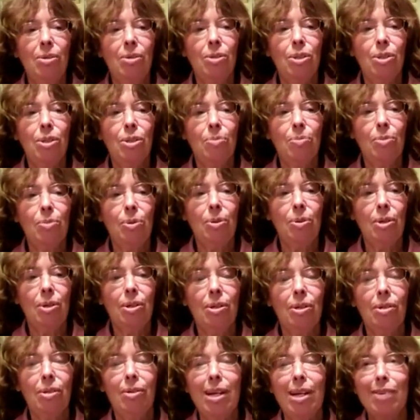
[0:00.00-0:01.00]

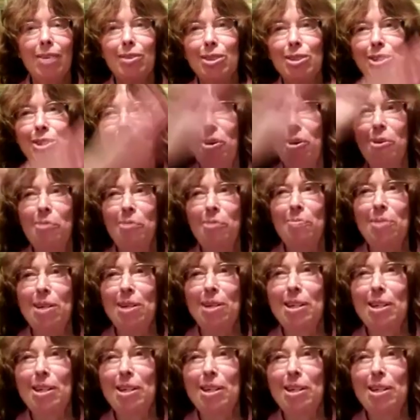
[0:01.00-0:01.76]
smaller. Like there's a whole big